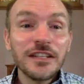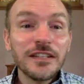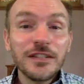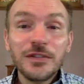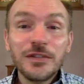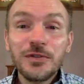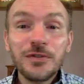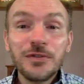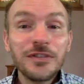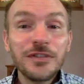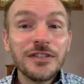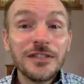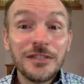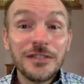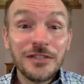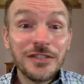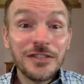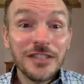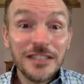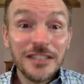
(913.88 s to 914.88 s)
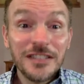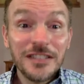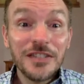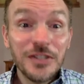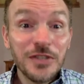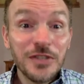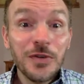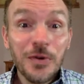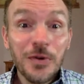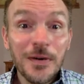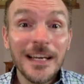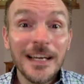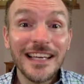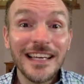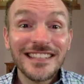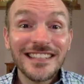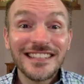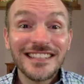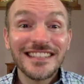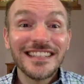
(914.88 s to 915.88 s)
you just do
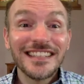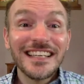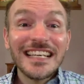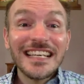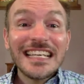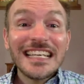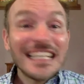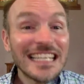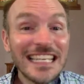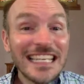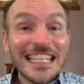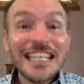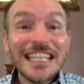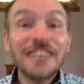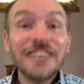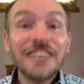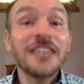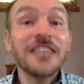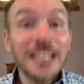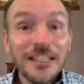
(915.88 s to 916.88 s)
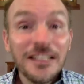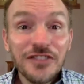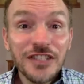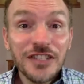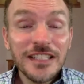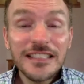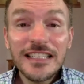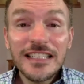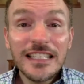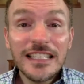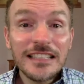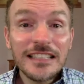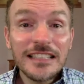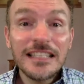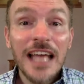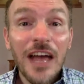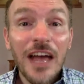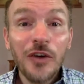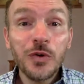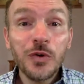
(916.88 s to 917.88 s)
it, even if she didn't
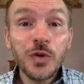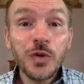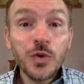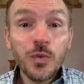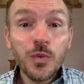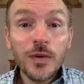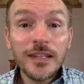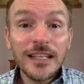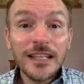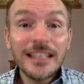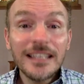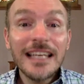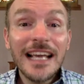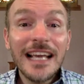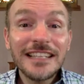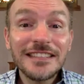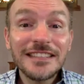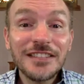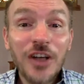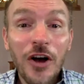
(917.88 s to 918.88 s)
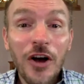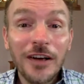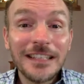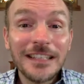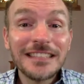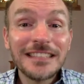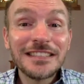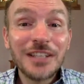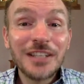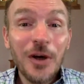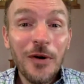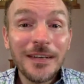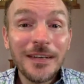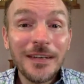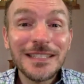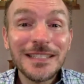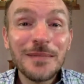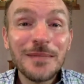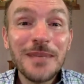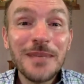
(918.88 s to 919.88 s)
tell you what the next song is going
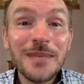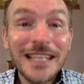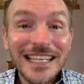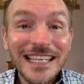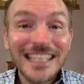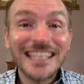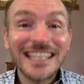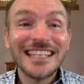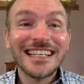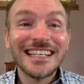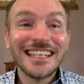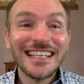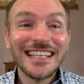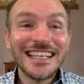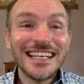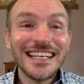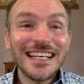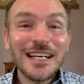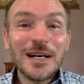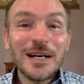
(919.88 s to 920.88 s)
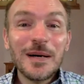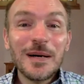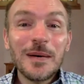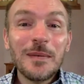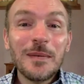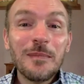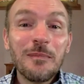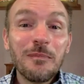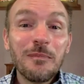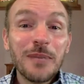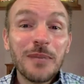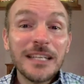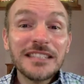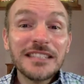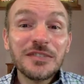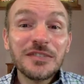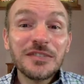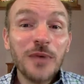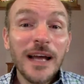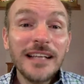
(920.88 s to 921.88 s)
to be. But
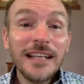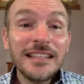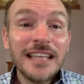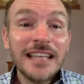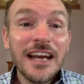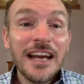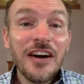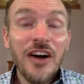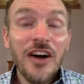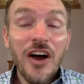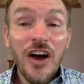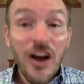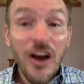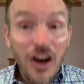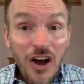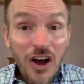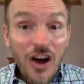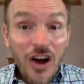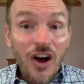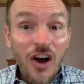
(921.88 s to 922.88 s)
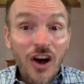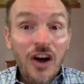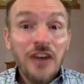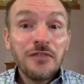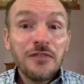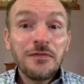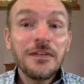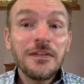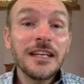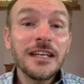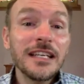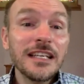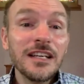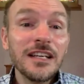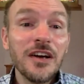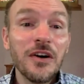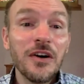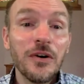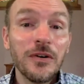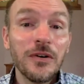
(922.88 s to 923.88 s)
it's right there on
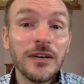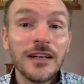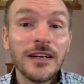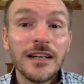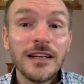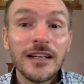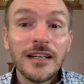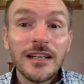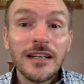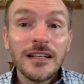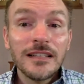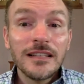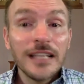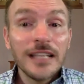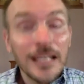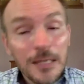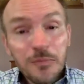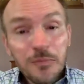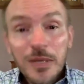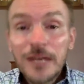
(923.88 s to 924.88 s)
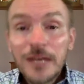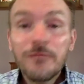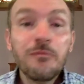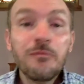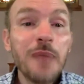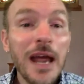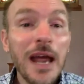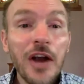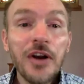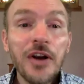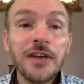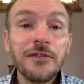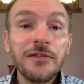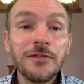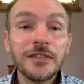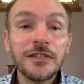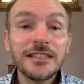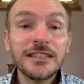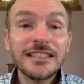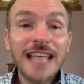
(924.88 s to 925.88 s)
video that had been buried
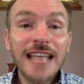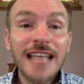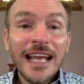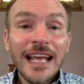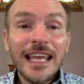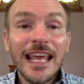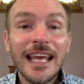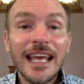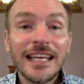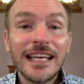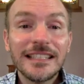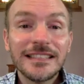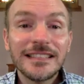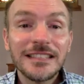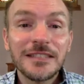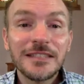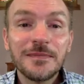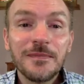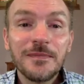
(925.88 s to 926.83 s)
for decades.